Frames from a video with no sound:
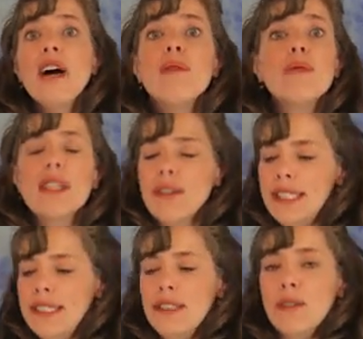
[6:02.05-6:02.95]
We're
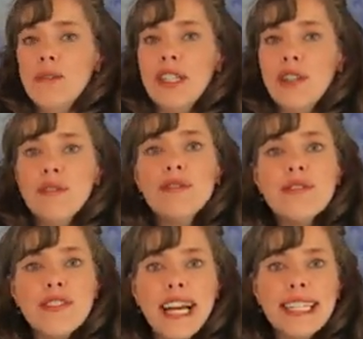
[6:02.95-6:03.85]
going to,
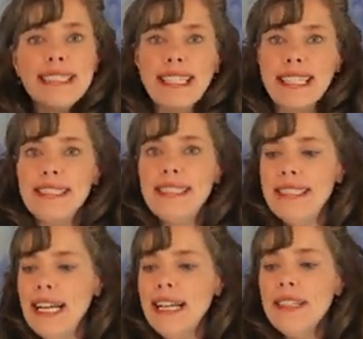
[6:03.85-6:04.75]
flex and
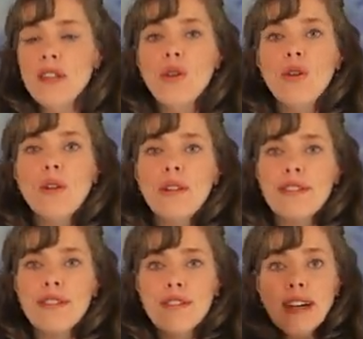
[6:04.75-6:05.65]
extend the whole of
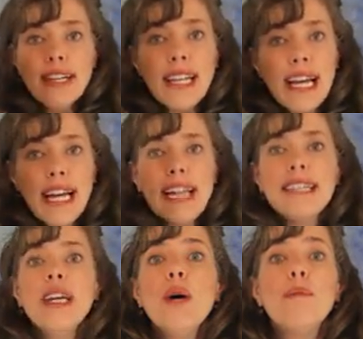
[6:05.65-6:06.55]
the front
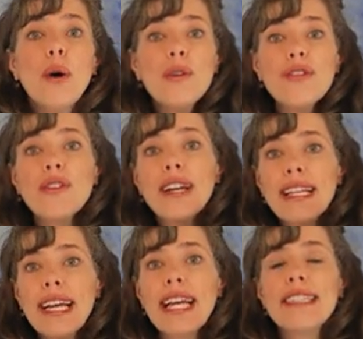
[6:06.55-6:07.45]
leg, both front
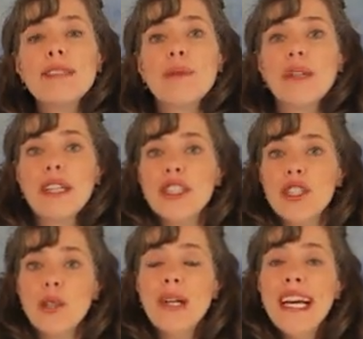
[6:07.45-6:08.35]
legs. We're going to
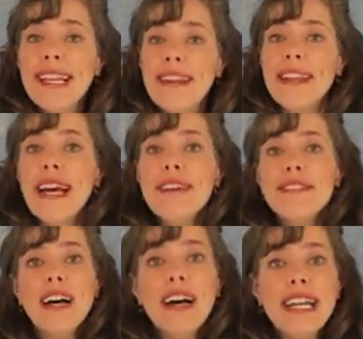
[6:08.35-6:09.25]
do the
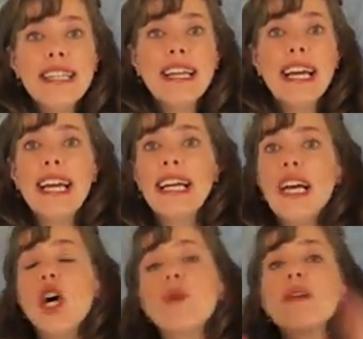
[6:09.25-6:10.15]
left hind leg.
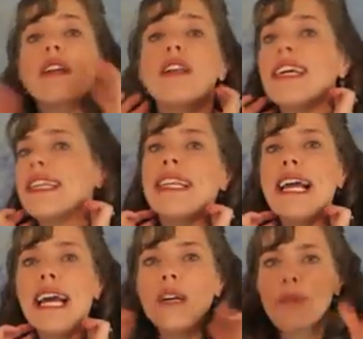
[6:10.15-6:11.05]
We're going to look at the
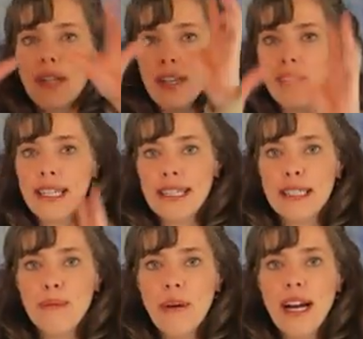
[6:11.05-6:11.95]
neck. We're going to look at the
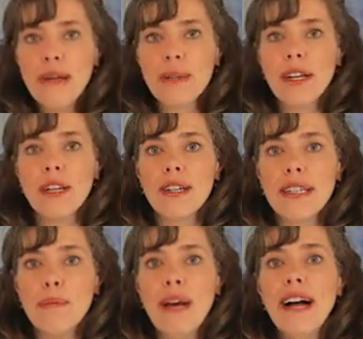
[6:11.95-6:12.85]
spine. We're going to look
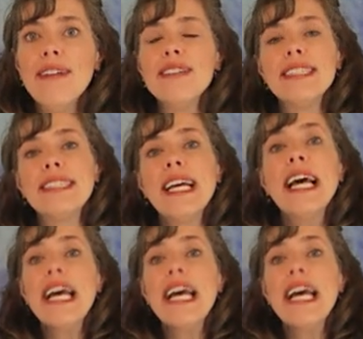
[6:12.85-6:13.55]
at the pelvis.